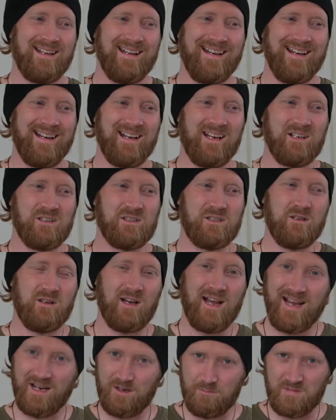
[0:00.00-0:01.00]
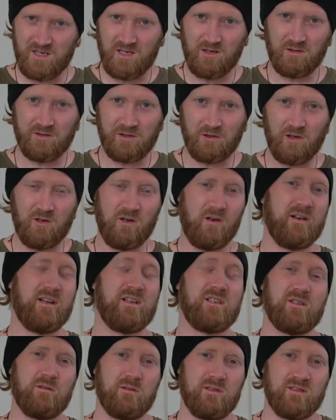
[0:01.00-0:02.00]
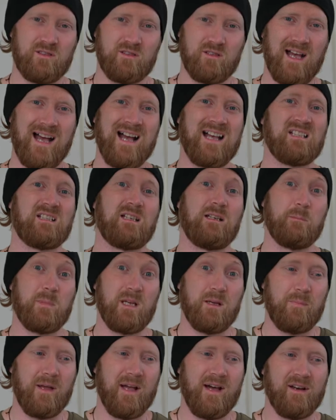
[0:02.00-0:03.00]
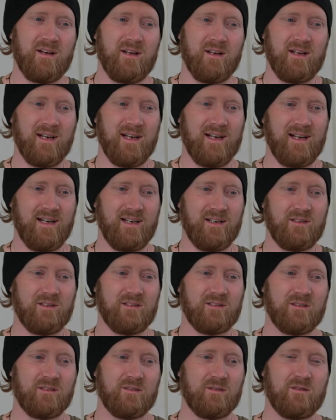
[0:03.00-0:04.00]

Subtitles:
and I had a Mjolnir on, and she was asking me about it and